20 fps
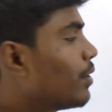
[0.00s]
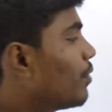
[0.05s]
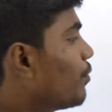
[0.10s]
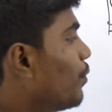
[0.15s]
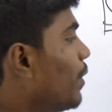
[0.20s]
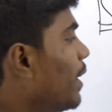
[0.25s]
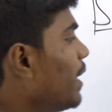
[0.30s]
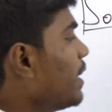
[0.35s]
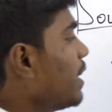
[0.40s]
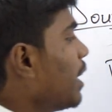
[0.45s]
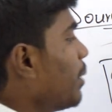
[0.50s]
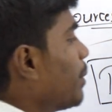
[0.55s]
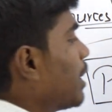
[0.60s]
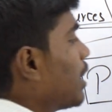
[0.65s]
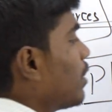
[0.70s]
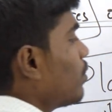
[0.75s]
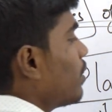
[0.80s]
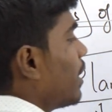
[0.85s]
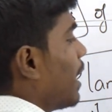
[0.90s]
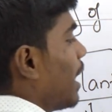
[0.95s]
While
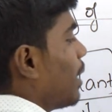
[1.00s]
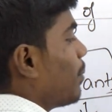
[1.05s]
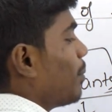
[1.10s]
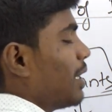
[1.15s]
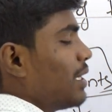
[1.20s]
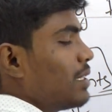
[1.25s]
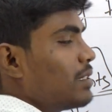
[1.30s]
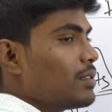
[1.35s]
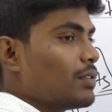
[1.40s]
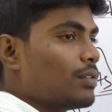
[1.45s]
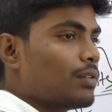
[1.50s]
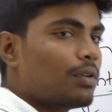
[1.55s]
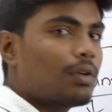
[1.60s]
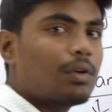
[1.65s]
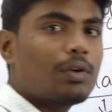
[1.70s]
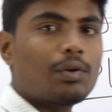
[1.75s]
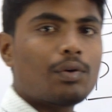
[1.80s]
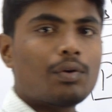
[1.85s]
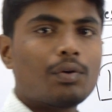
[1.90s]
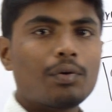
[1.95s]
coming to the animals,
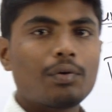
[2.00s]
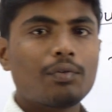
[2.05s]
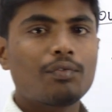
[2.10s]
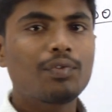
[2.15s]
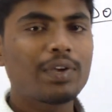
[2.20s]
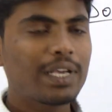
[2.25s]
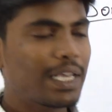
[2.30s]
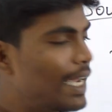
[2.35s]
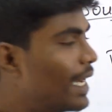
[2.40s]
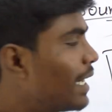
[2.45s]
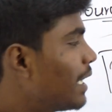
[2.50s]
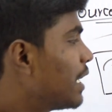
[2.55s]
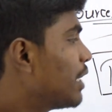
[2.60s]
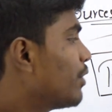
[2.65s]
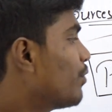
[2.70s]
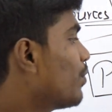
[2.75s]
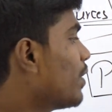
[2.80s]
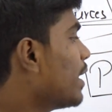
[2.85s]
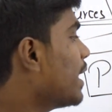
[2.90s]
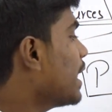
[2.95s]
we get
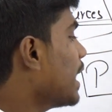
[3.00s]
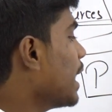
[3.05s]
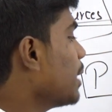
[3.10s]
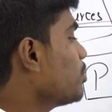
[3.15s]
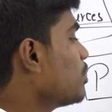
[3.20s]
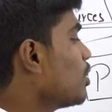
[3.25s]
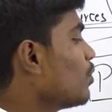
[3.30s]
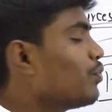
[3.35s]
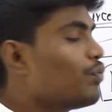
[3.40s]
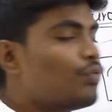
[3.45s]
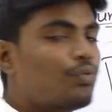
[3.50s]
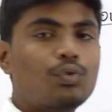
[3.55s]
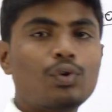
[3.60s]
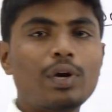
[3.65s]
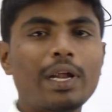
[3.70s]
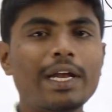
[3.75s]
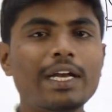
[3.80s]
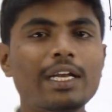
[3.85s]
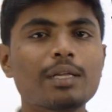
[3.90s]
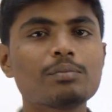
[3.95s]
different types of
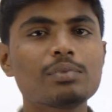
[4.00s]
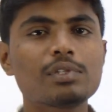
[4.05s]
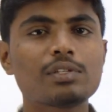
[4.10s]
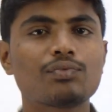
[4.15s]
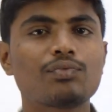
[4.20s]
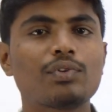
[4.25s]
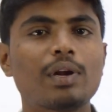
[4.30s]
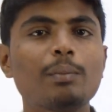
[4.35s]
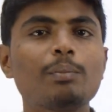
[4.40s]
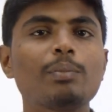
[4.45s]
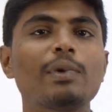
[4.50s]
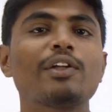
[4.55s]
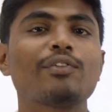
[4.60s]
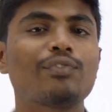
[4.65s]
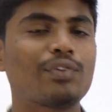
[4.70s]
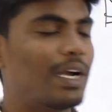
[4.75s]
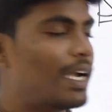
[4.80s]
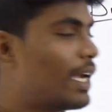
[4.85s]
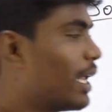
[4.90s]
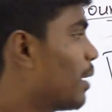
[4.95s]
food items from
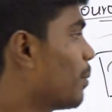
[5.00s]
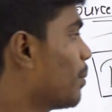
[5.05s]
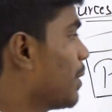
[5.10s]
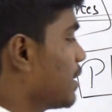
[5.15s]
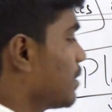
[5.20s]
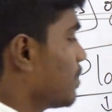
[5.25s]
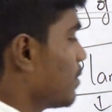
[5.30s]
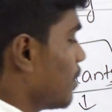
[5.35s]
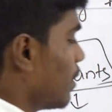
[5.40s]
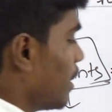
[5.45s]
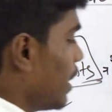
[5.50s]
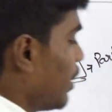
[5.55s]
different animals.